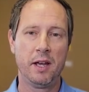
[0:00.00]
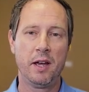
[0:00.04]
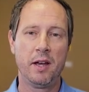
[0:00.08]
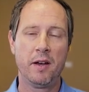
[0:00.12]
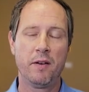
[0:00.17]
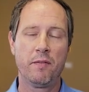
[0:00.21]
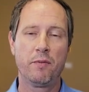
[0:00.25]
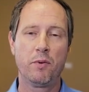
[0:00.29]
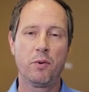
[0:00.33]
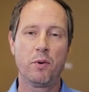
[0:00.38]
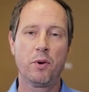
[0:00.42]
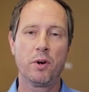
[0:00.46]

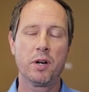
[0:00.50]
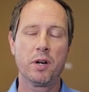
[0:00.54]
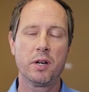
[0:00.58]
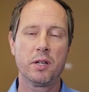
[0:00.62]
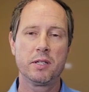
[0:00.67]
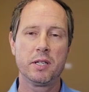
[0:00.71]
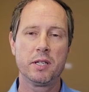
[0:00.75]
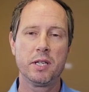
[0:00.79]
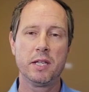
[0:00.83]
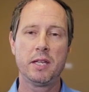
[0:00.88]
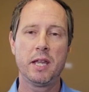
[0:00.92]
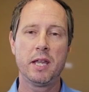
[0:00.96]
For
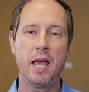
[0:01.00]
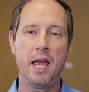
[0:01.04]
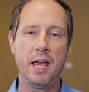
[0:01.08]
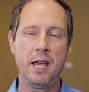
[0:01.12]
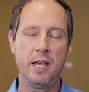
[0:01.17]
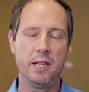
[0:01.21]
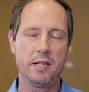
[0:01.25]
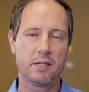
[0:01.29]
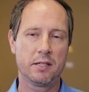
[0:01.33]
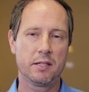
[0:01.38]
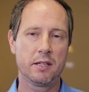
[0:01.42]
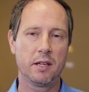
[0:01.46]

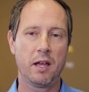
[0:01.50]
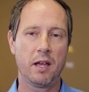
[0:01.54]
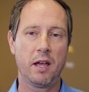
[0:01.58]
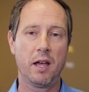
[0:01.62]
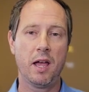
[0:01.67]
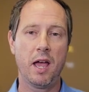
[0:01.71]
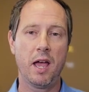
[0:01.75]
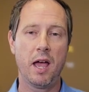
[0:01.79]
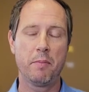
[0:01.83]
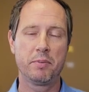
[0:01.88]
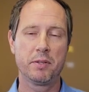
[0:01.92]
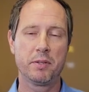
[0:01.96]
today's
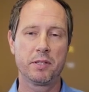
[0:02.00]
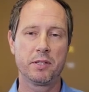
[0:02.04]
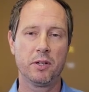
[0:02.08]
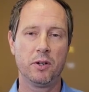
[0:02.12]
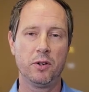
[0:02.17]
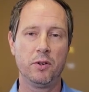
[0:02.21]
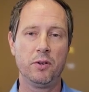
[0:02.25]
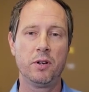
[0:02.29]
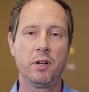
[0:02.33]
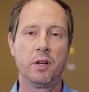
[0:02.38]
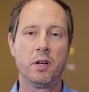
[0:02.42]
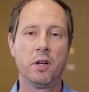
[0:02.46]

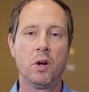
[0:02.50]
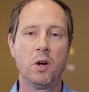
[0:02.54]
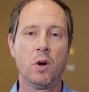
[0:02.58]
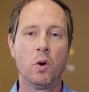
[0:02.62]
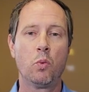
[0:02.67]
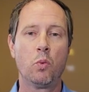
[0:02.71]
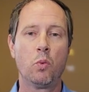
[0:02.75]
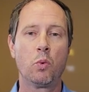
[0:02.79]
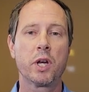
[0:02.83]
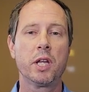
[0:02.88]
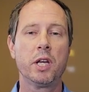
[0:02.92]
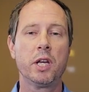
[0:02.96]
episode,
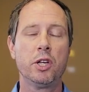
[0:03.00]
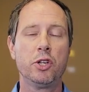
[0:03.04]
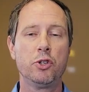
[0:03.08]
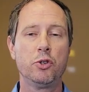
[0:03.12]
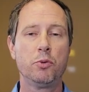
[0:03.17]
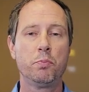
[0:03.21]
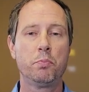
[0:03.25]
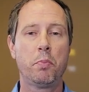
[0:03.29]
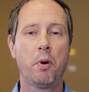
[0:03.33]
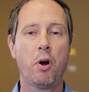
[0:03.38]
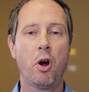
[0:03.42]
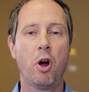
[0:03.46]
we're going to do
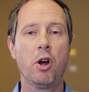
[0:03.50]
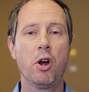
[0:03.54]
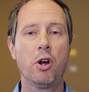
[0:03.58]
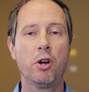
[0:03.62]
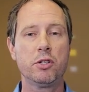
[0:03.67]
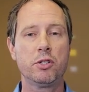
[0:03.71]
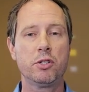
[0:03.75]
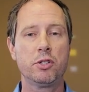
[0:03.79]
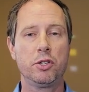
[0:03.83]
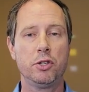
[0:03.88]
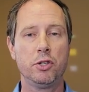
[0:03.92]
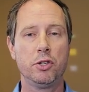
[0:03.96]
part
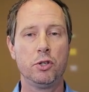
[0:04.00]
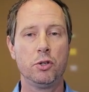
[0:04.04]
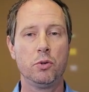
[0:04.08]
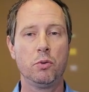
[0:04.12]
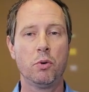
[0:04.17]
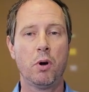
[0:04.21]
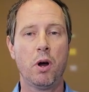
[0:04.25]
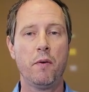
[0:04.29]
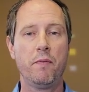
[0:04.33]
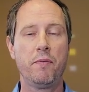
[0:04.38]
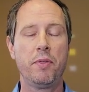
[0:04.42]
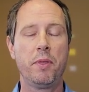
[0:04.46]
two
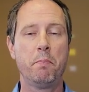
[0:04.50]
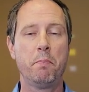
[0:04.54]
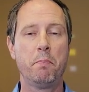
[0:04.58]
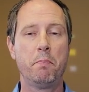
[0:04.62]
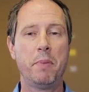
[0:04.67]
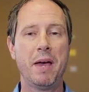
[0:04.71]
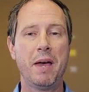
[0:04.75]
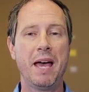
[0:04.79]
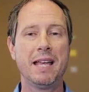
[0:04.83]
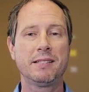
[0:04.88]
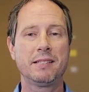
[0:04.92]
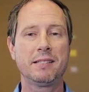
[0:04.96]
of the
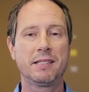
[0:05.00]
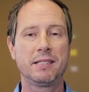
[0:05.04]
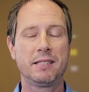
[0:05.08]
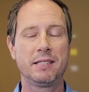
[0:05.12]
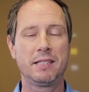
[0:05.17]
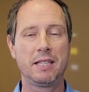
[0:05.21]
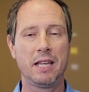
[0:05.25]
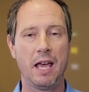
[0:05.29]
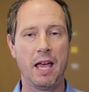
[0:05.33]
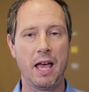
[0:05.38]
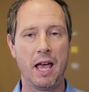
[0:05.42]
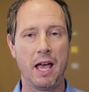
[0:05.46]
best
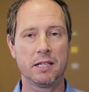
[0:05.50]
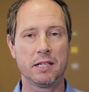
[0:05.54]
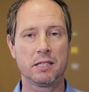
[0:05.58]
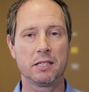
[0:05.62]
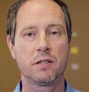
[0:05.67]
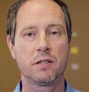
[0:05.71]
tests